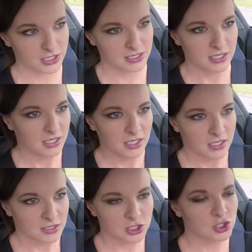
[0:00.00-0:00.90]
just
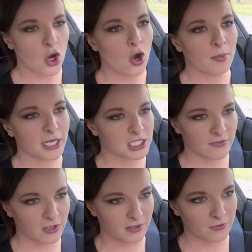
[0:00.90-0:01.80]
so much
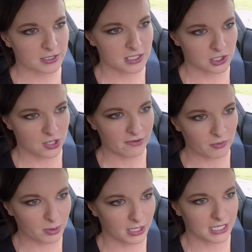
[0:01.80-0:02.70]
of a difference in
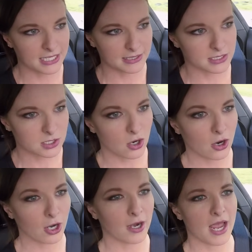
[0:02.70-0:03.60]
drivability in this
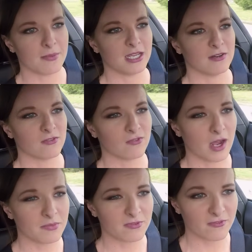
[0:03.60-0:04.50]
car. I mean,
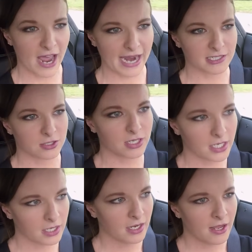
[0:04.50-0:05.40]
from
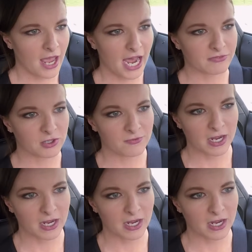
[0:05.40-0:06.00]
factory, after